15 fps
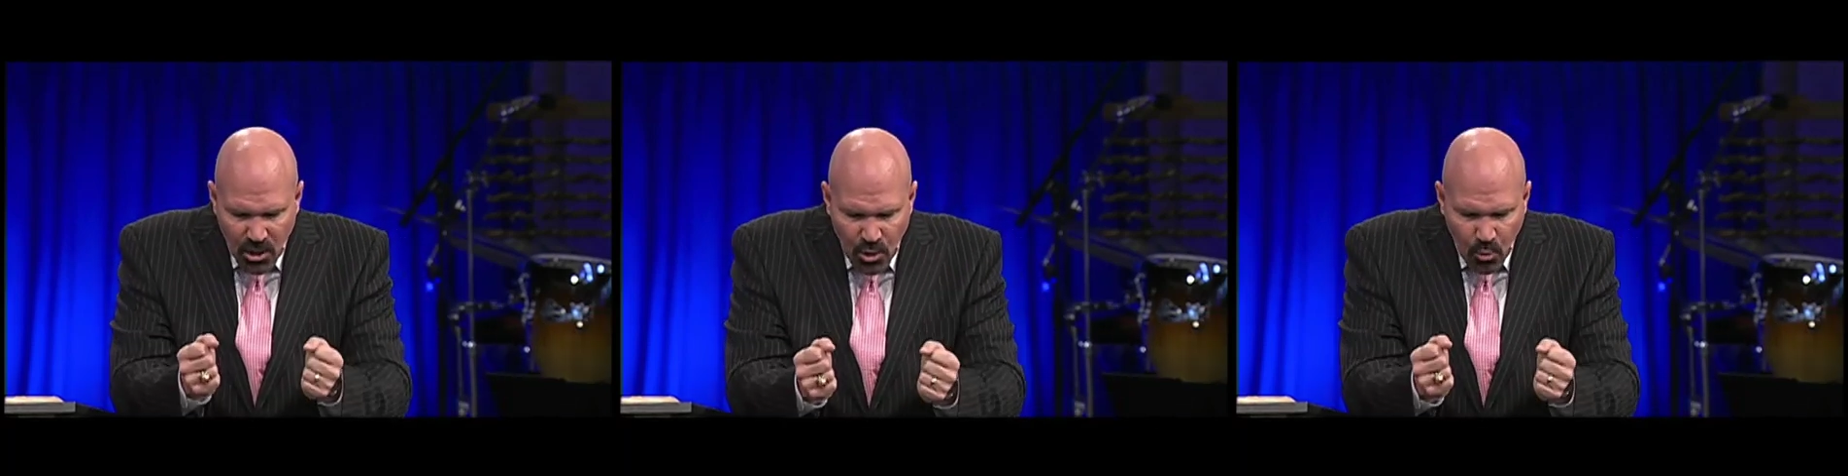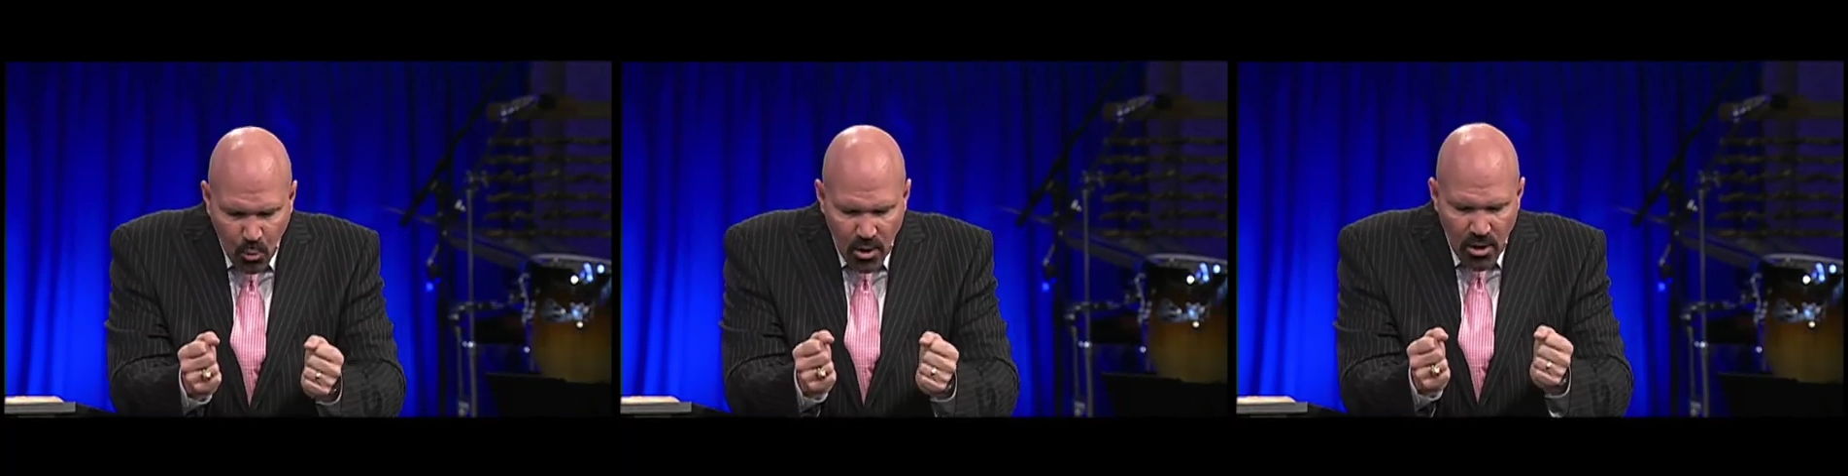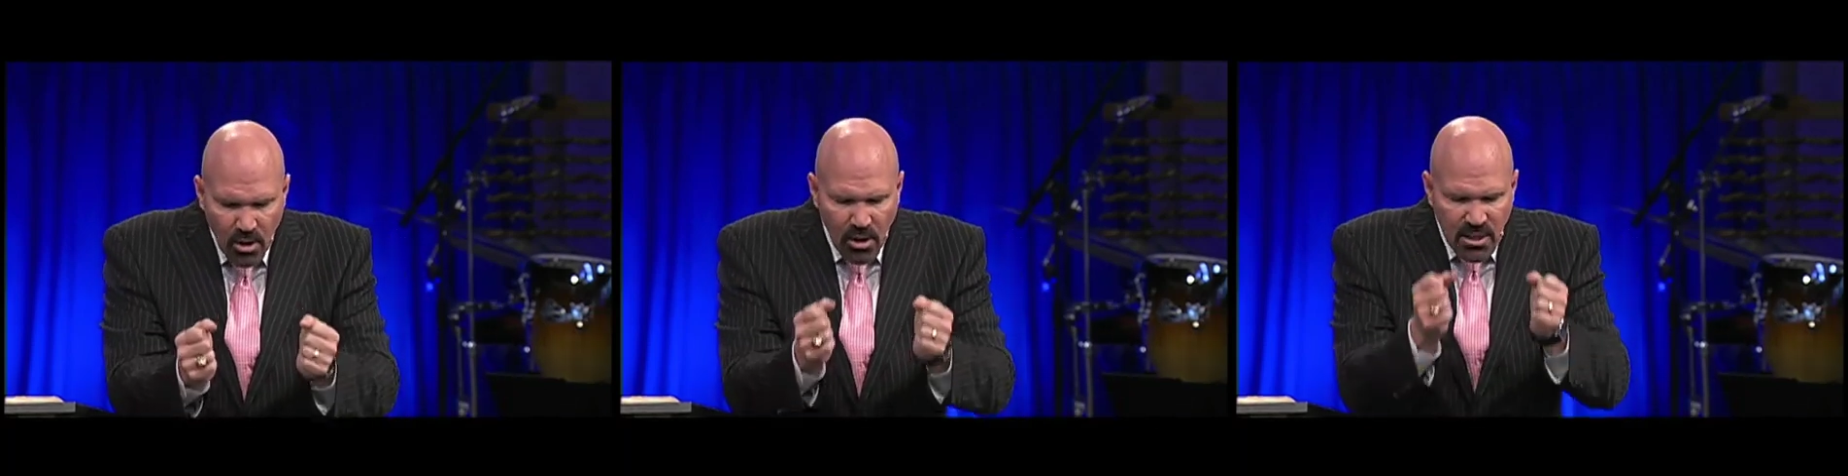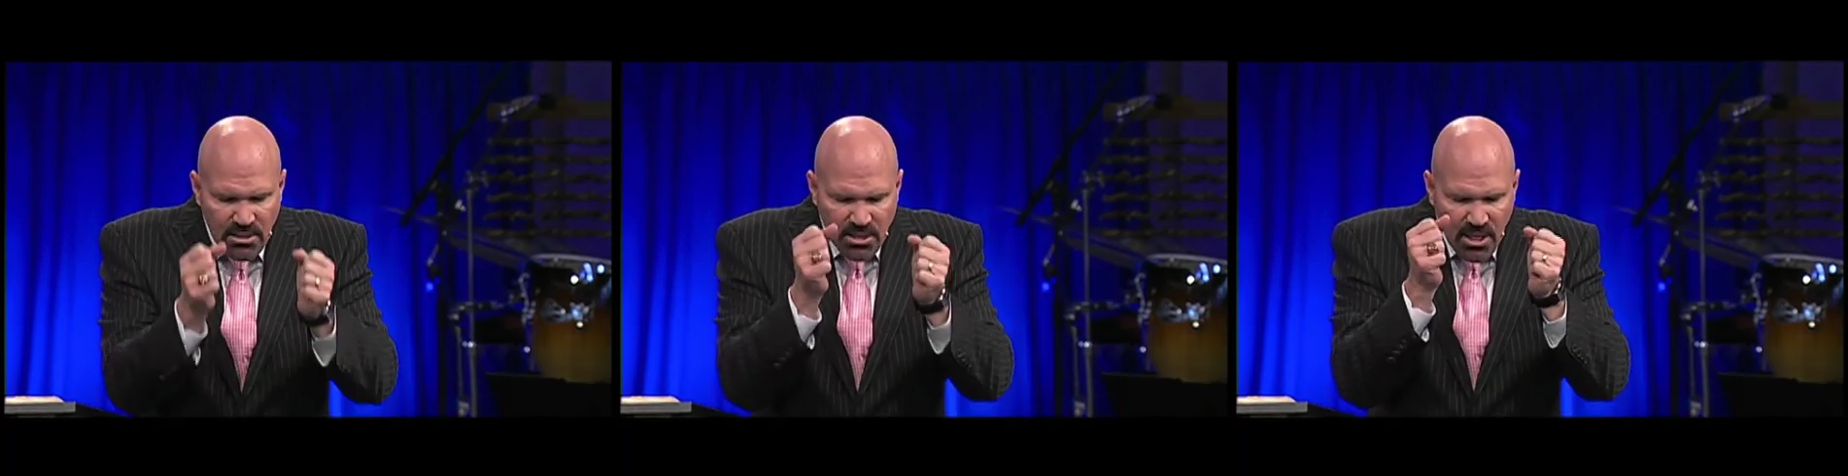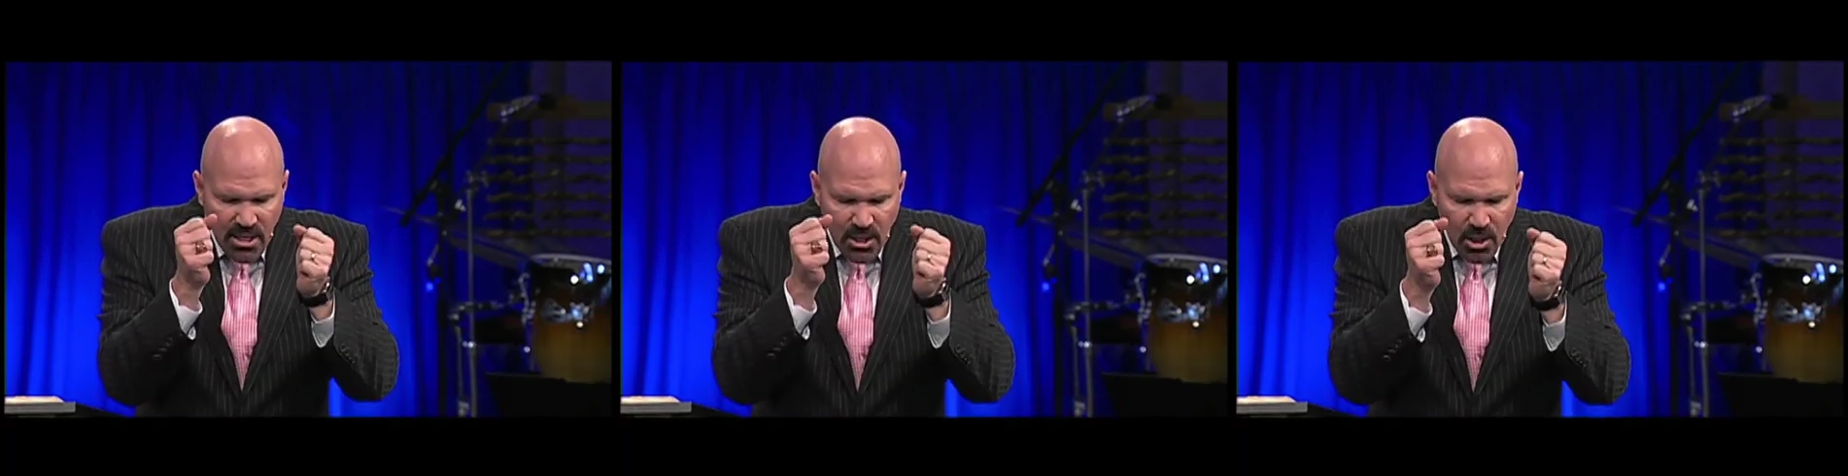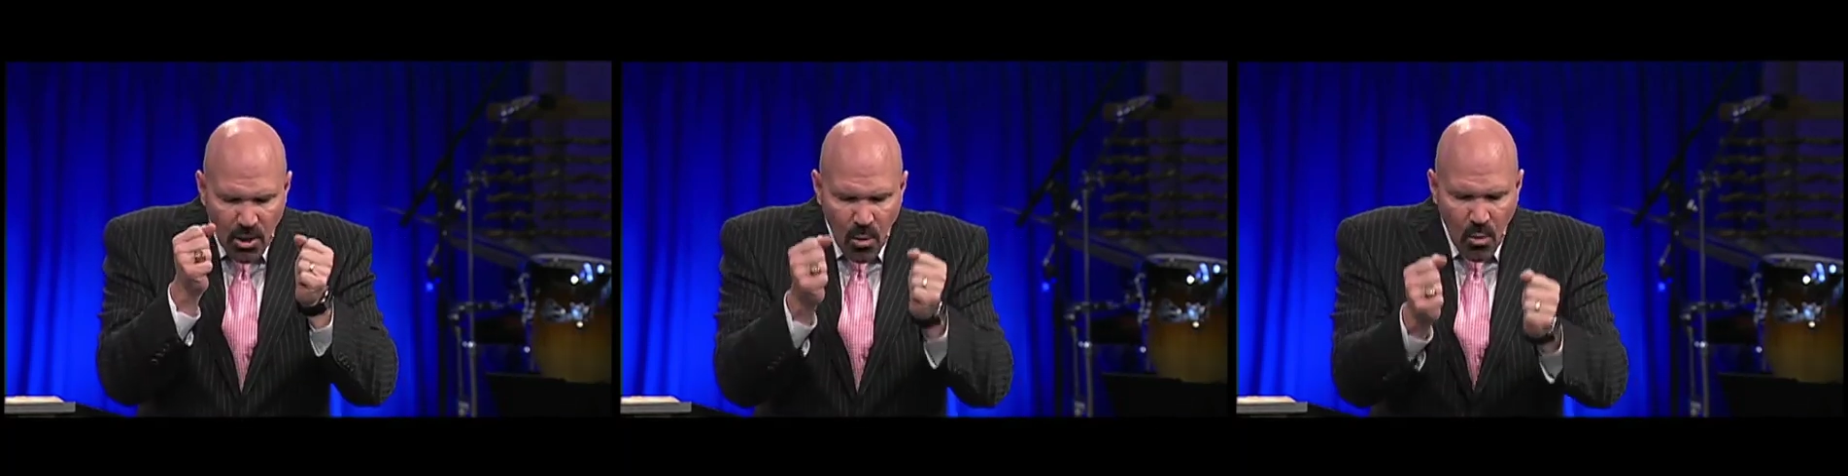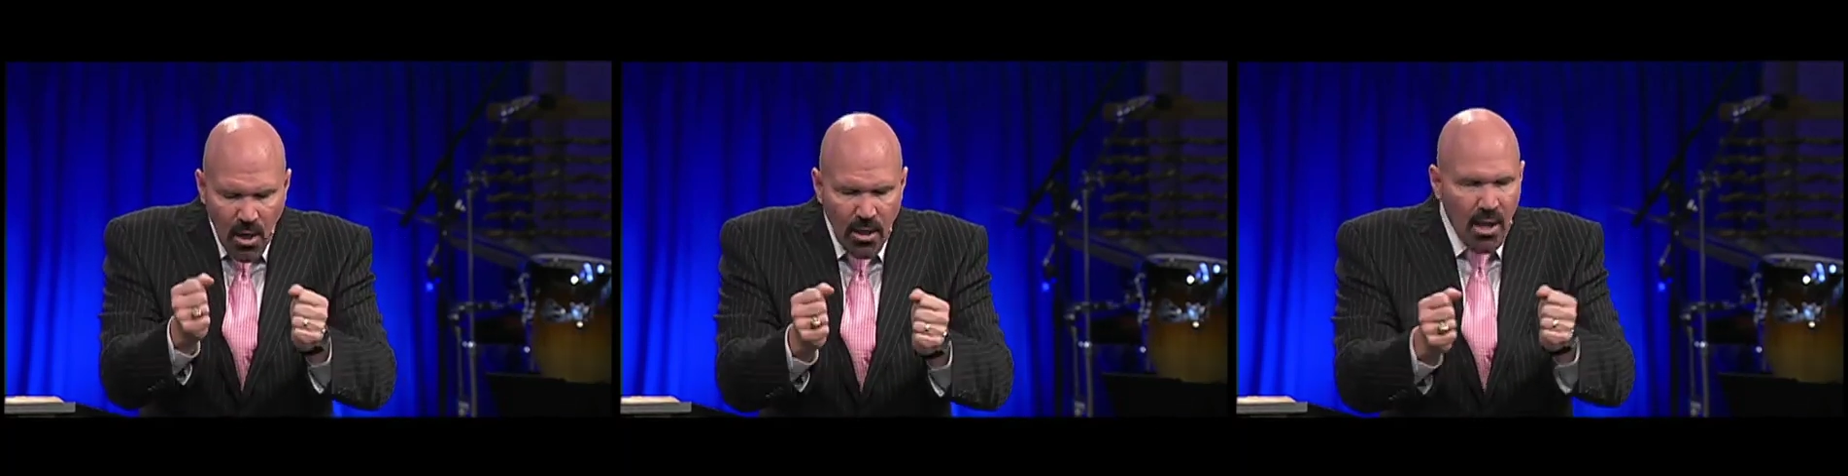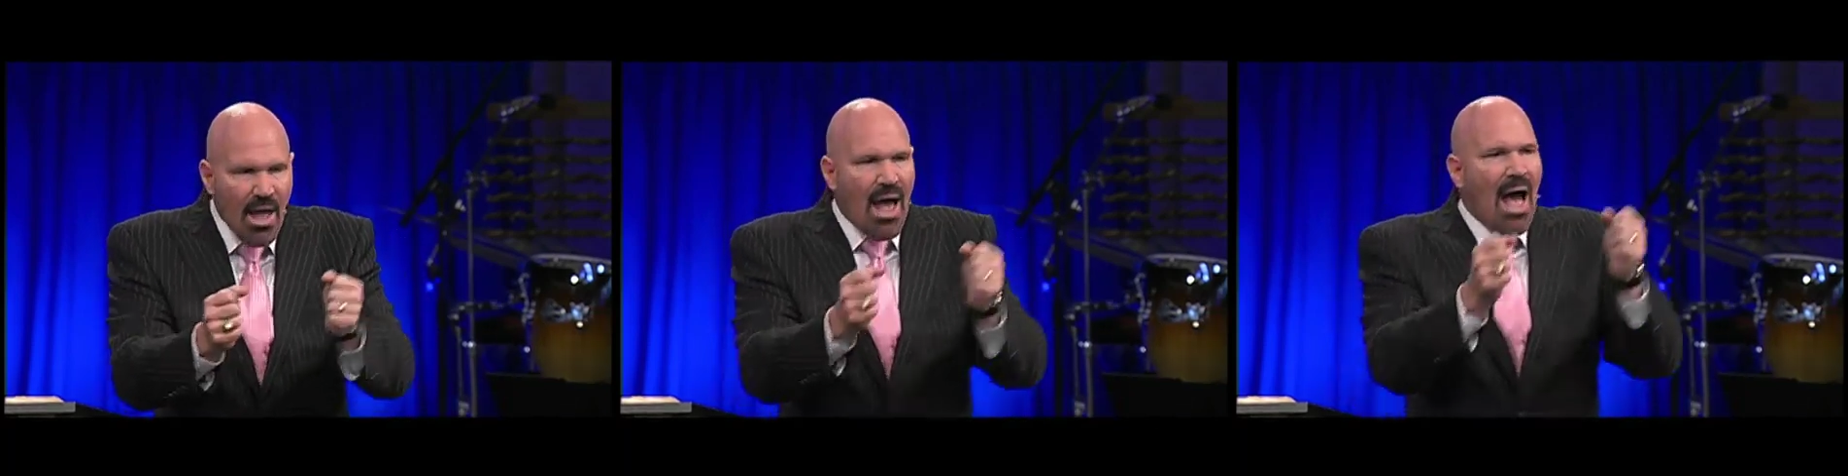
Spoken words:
your will and saying, you know what?